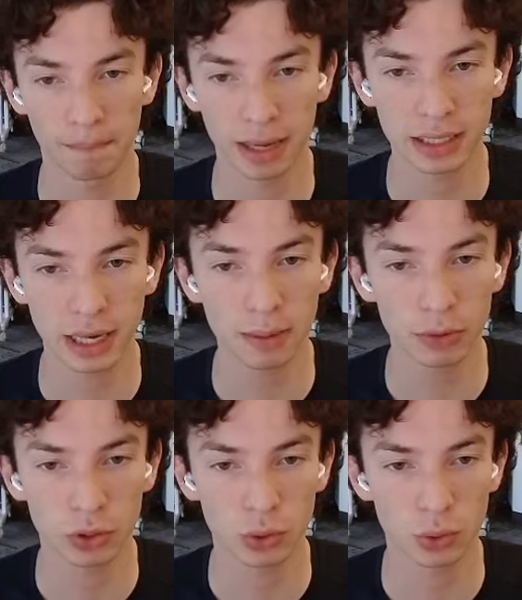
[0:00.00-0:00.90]
is able
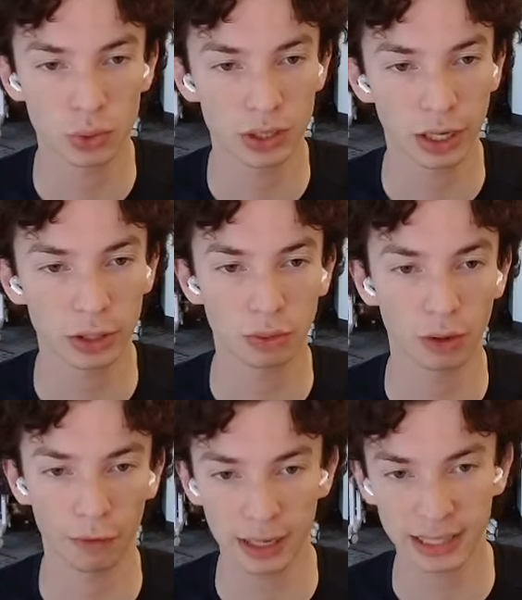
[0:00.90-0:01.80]
to schedule
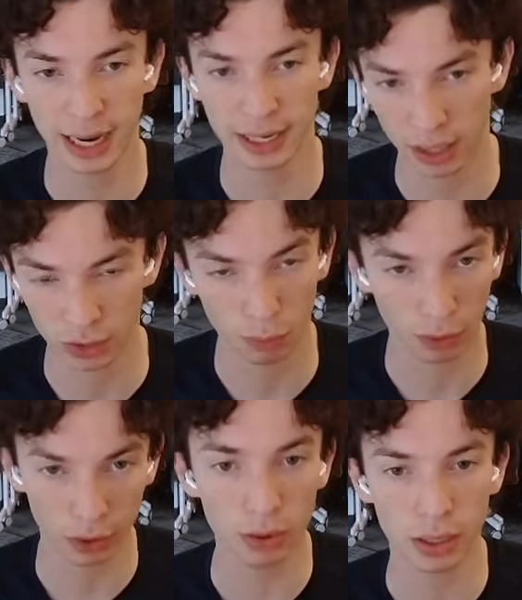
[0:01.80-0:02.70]
effect tasks as low
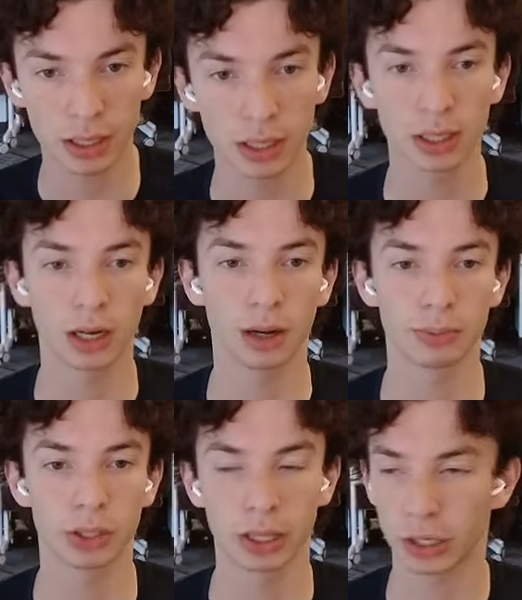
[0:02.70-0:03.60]
priority
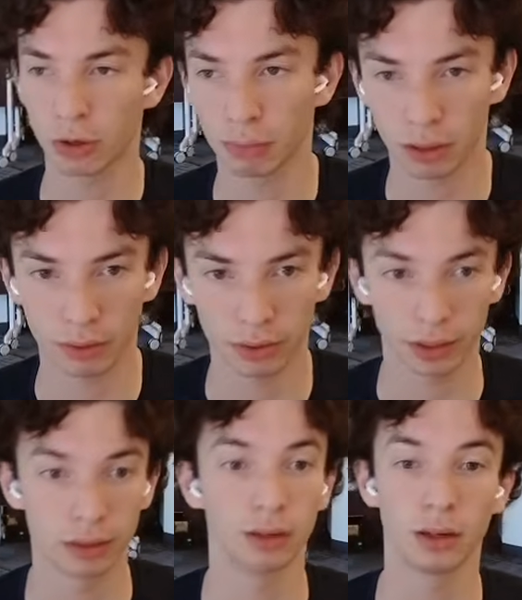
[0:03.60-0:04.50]
so that they don't block rendering,
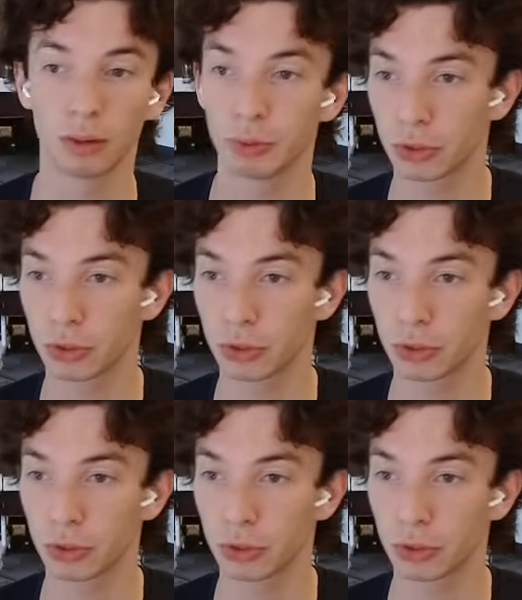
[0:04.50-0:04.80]
which is